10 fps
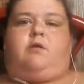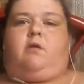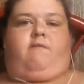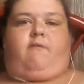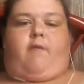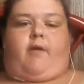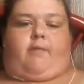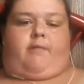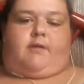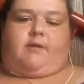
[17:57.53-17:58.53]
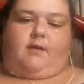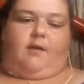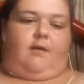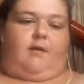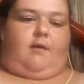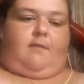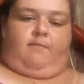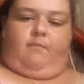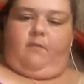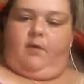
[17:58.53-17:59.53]
you love the randomness?
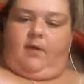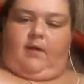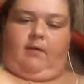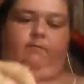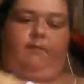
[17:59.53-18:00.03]
Okay.